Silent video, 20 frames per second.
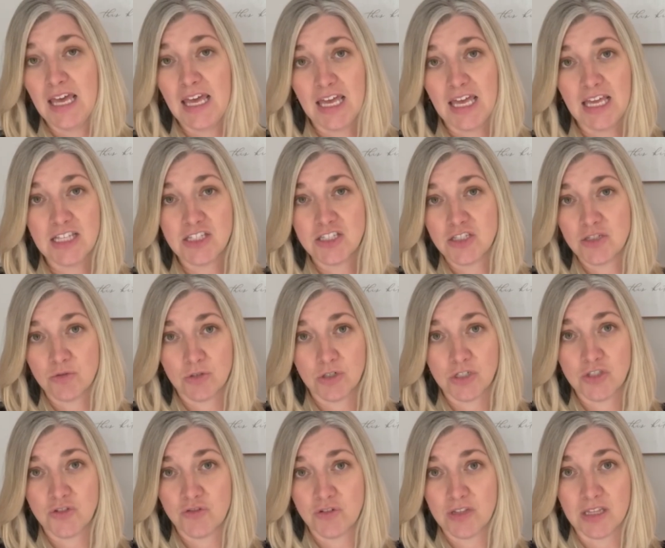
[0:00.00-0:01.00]
in storage
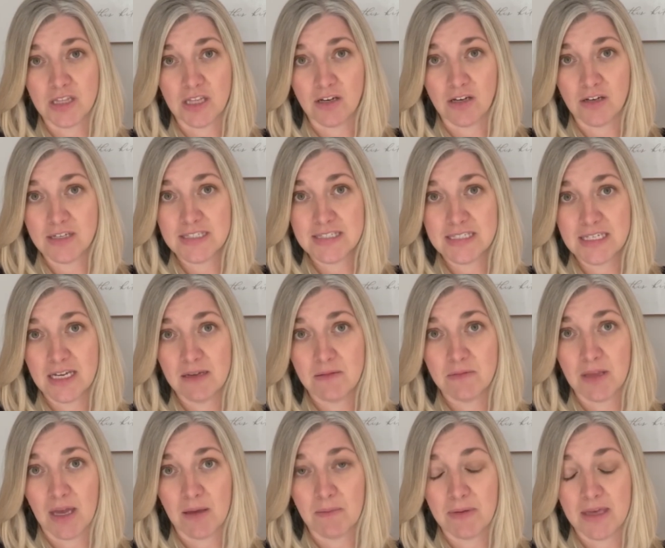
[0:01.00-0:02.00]
for the longest time,
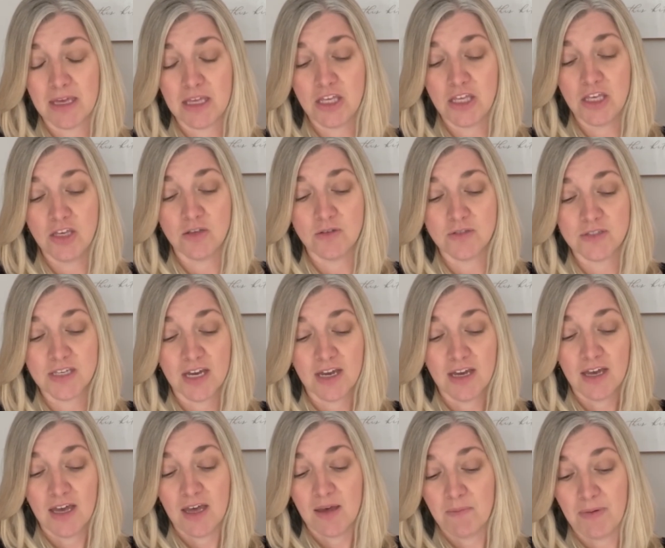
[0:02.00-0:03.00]
not being used,
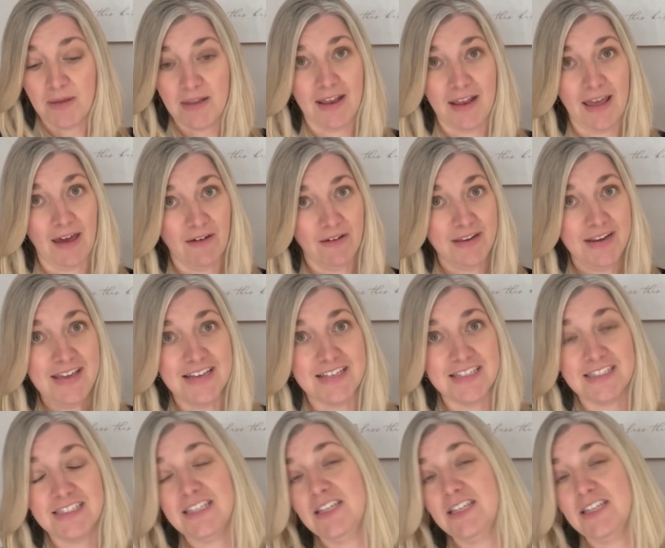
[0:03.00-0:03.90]
but now it is.